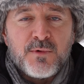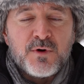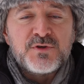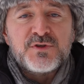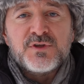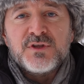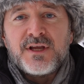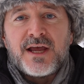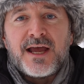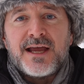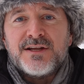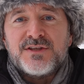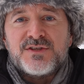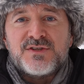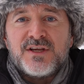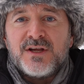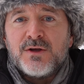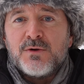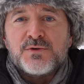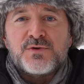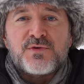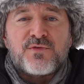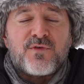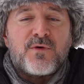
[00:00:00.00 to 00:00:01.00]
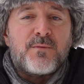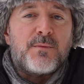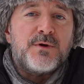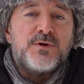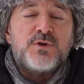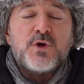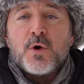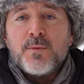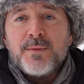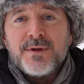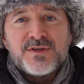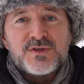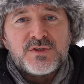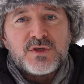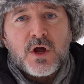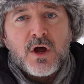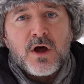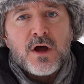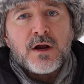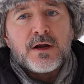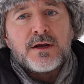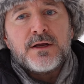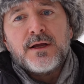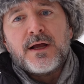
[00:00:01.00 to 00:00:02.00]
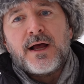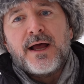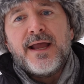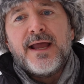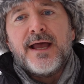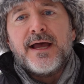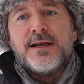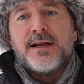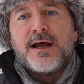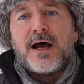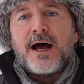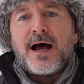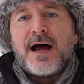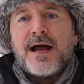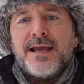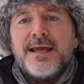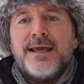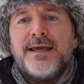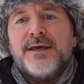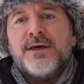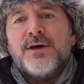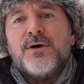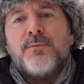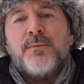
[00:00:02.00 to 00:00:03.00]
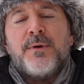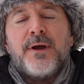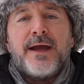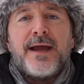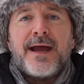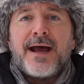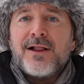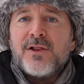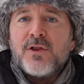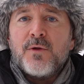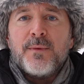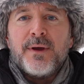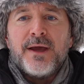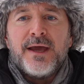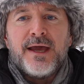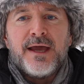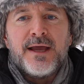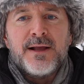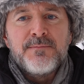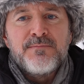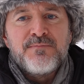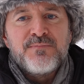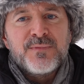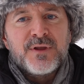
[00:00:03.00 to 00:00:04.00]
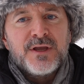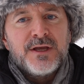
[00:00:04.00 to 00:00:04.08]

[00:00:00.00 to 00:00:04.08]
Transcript: mostly I had sales from Adobe stock, I had I A M, Alamy,